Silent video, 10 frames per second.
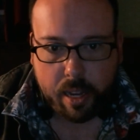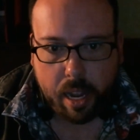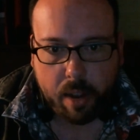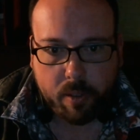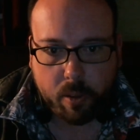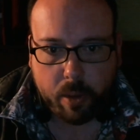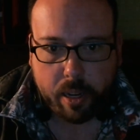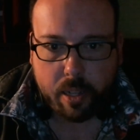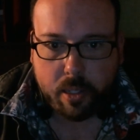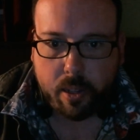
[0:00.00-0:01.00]
However, when
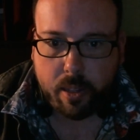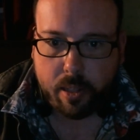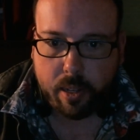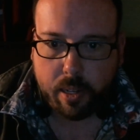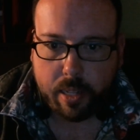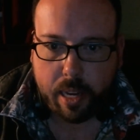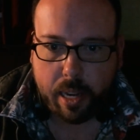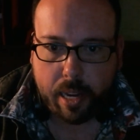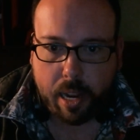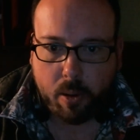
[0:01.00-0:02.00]
I saw the thing
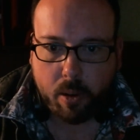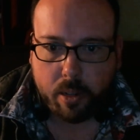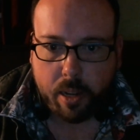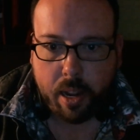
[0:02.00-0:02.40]
attack Howard,